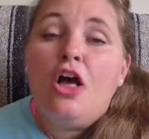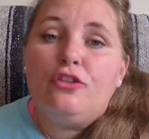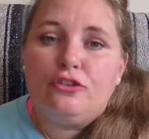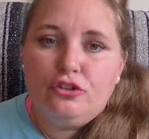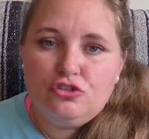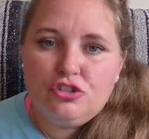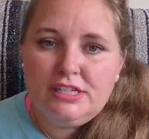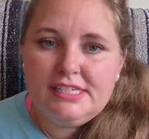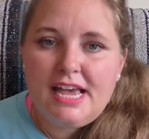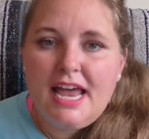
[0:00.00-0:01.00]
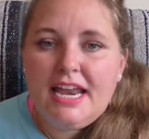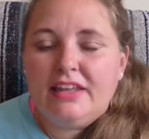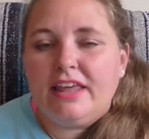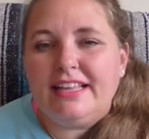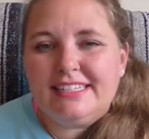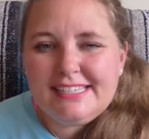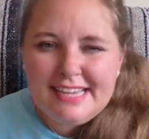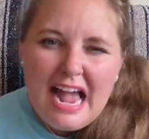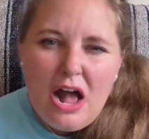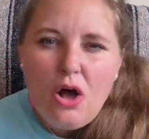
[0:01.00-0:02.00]
They're usually set in like the
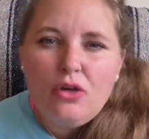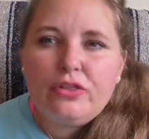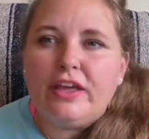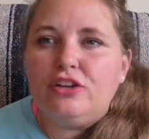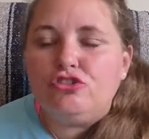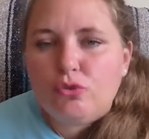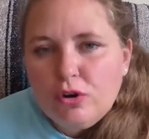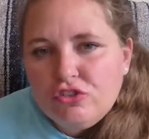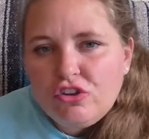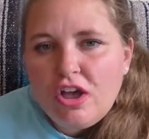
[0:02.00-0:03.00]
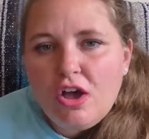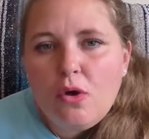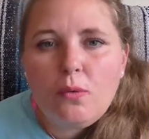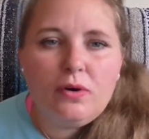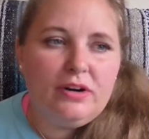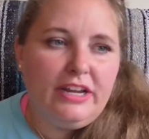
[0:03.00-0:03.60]
South, like Georgia, or,